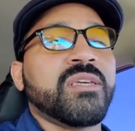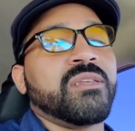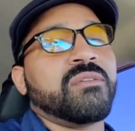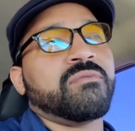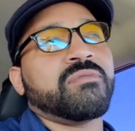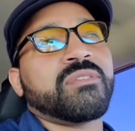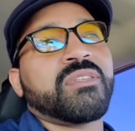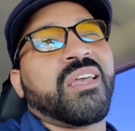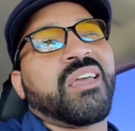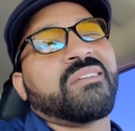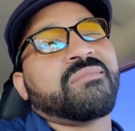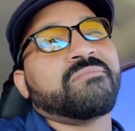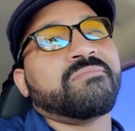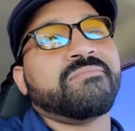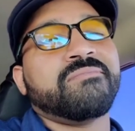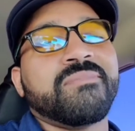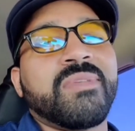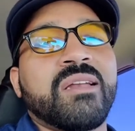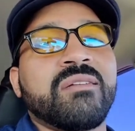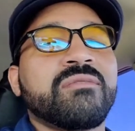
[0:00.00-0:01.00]
And it was like,
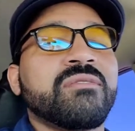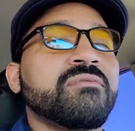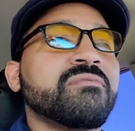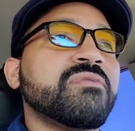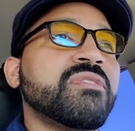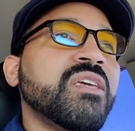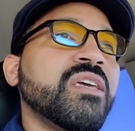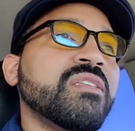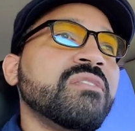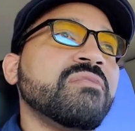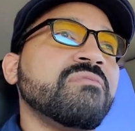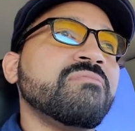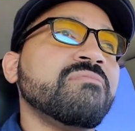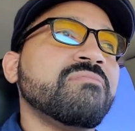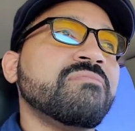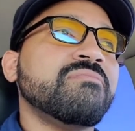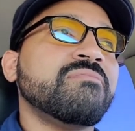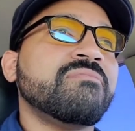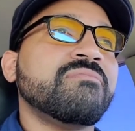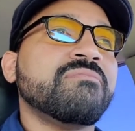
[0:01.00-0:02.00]
I don't know,
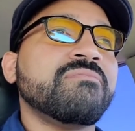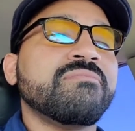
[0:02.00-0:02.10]
ten